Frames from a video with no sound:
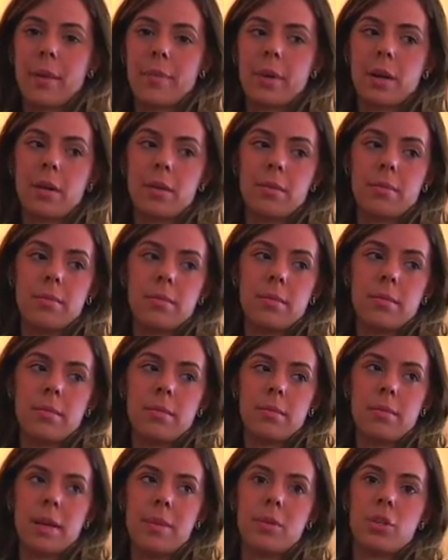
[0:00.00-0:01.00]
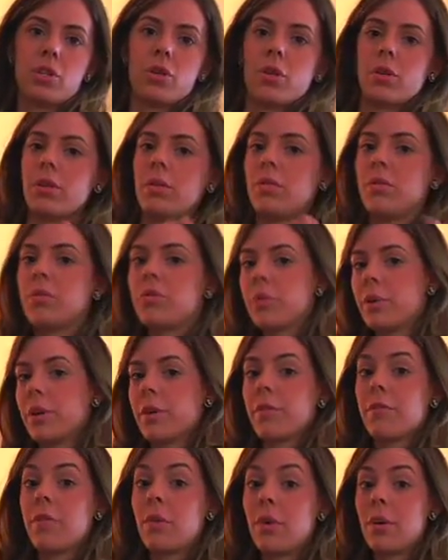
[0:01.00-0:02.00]
I'm gonna maybe show you three
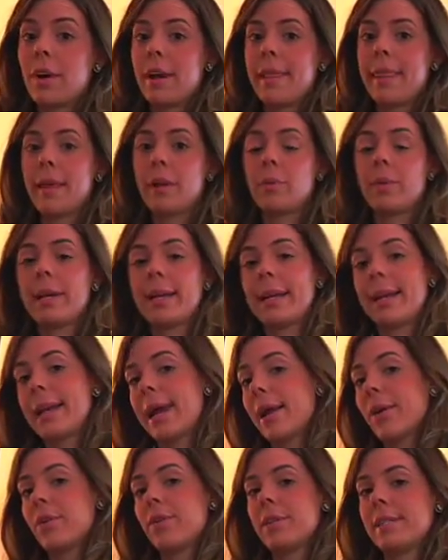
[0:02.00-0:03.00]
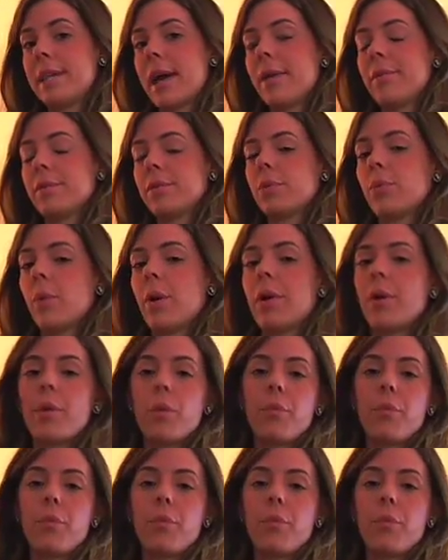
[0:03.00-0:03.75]
or four, and then we can narrow it down to one,